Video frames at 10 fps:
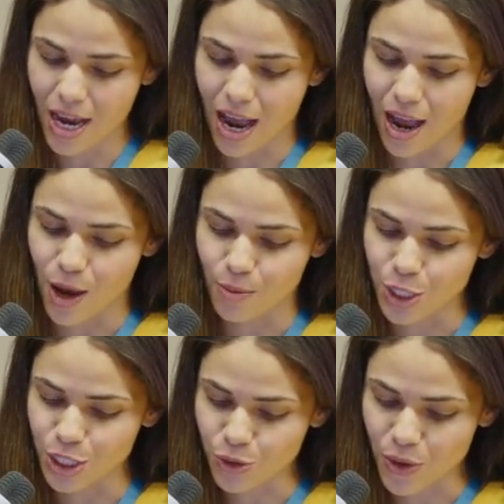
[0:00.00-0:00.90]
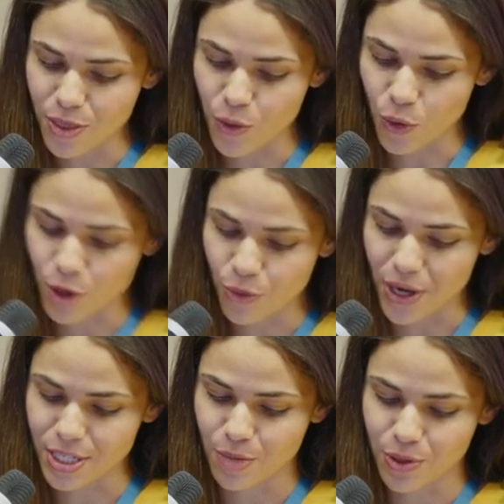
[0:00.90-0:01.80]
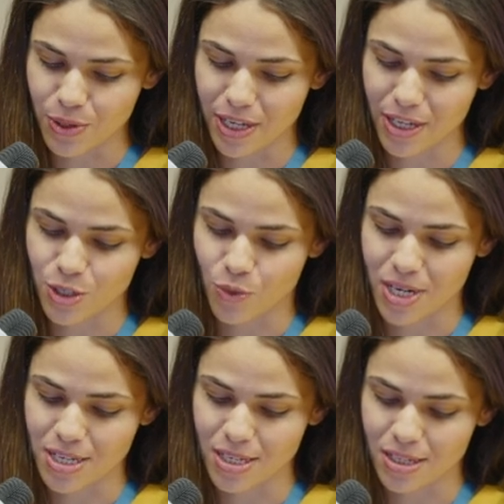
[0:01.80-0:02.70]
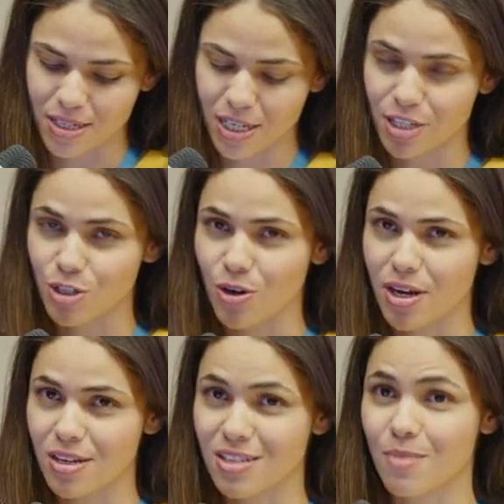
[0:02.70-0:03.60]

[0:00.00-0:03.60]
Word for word: Um, she joined the WordPress community in 2016 during a